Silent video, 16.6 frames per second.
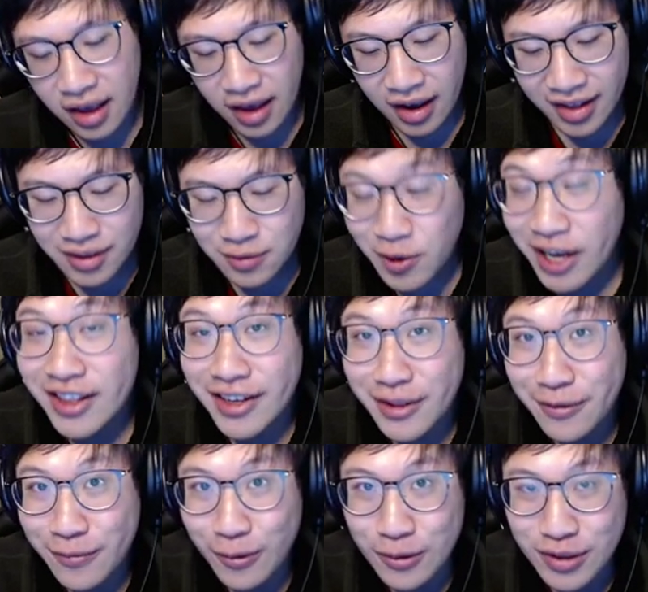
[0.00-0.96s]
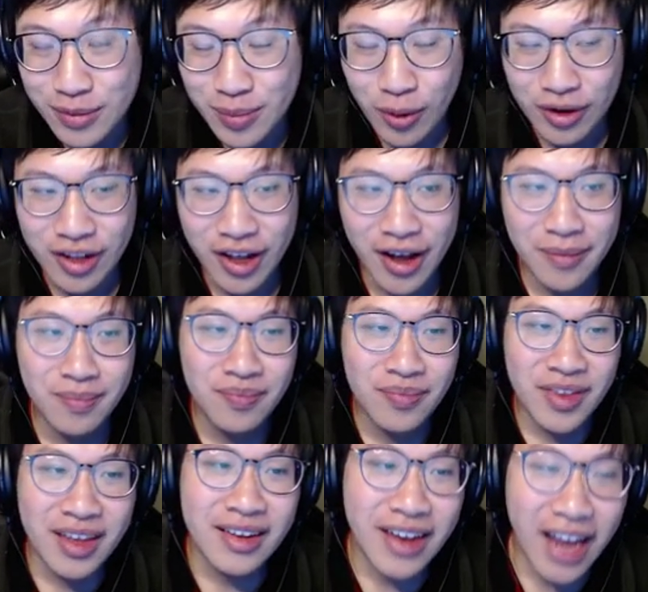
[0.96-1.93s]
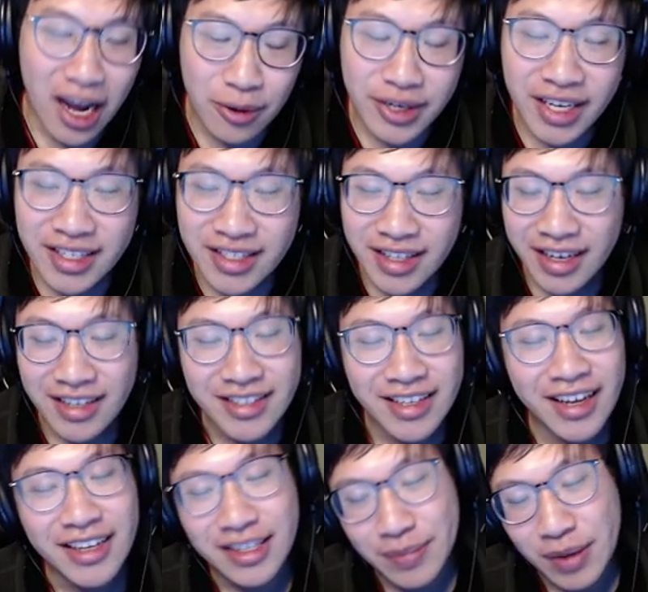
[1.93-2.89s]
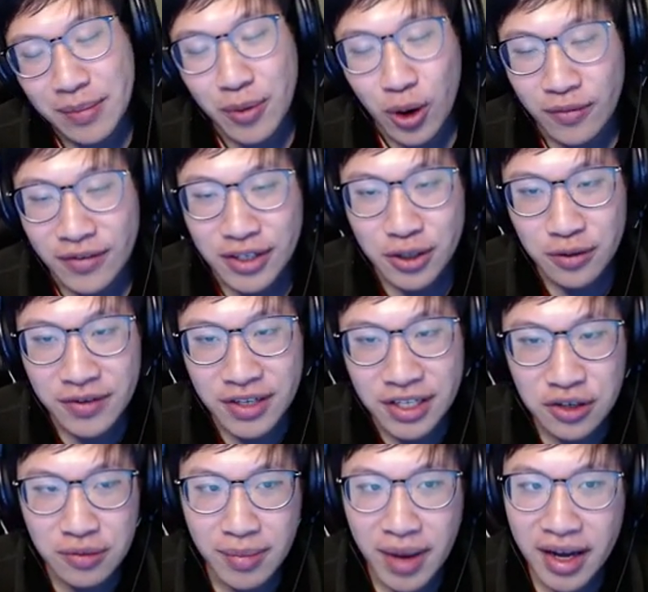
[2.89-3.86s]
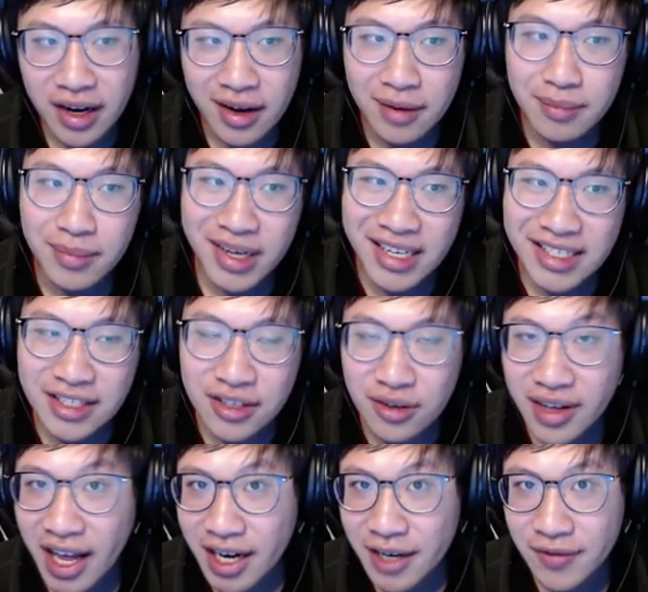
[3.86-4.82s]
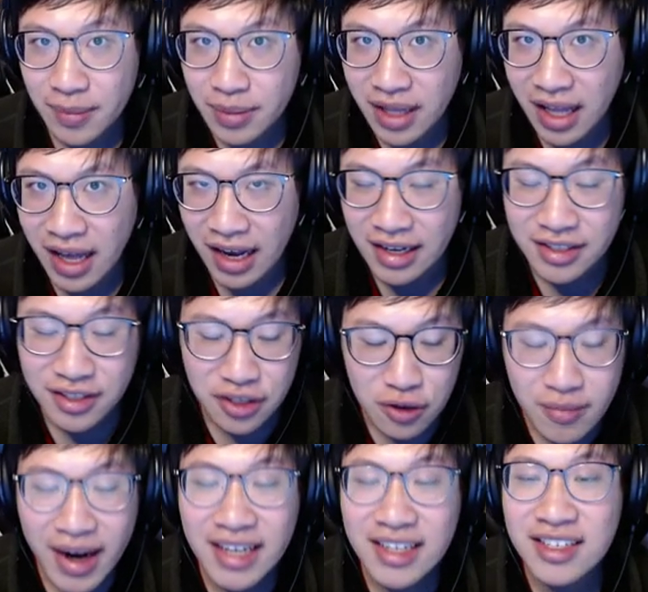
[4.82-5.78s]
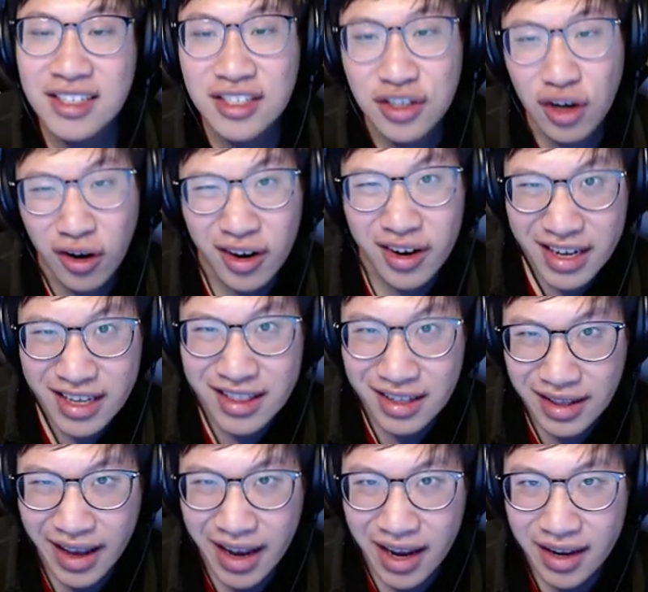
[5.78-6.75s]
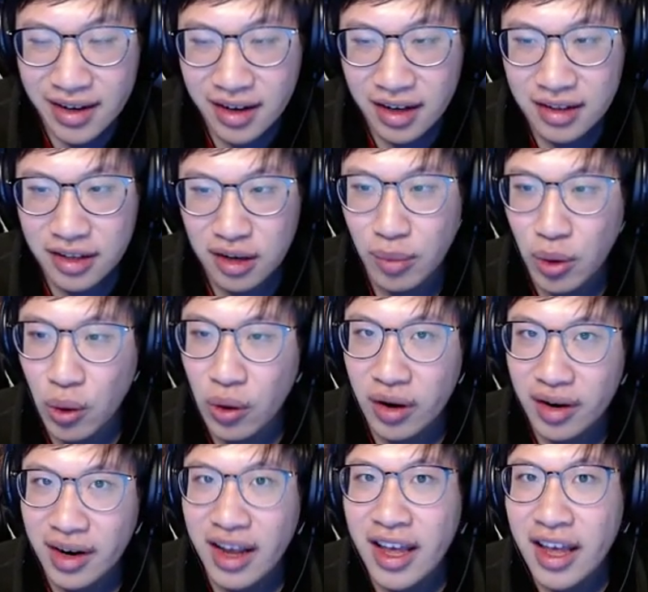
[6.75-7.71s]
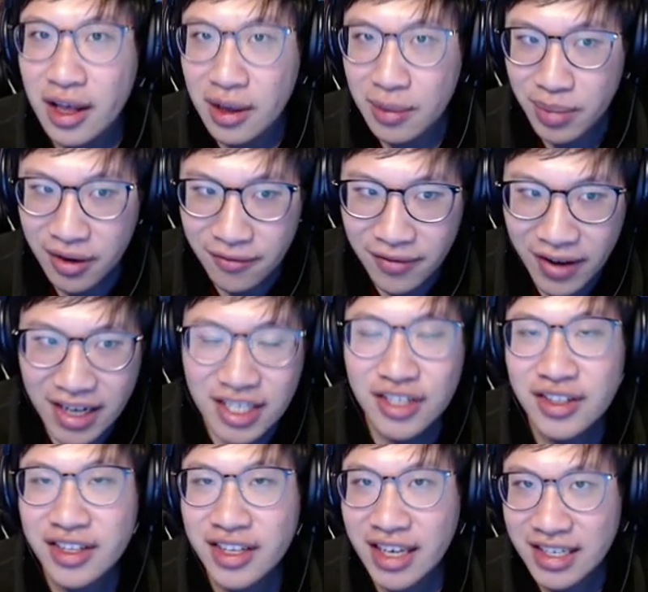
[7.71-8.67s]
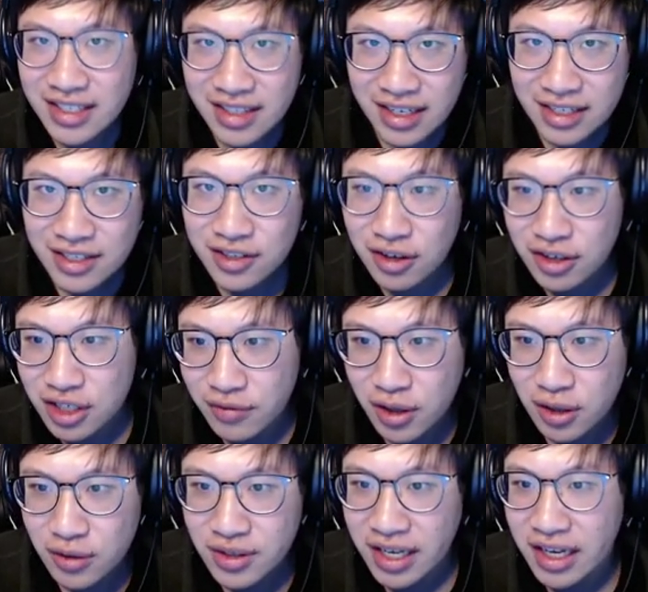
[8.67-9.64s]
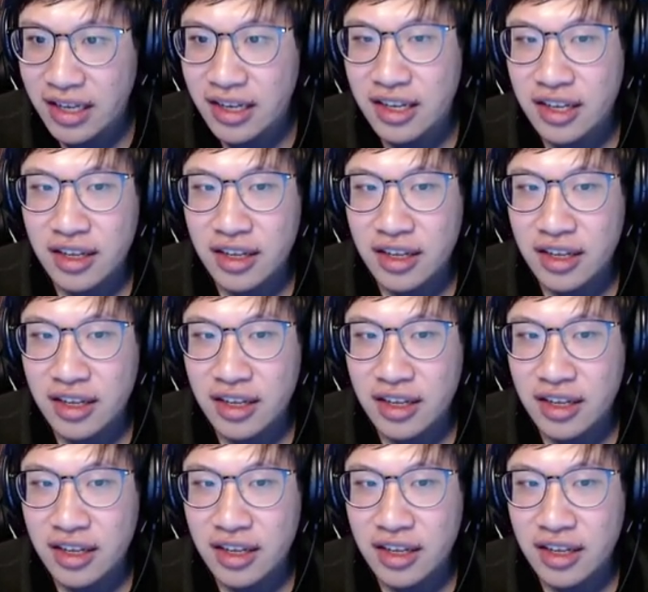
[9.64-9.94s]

That's why I like the four support a lot. Nowadays, like I said, it's a bit more of a 2v2 meta, but it still kind of applies. You might start in the lane a little more, but eventually, as things start to rotate,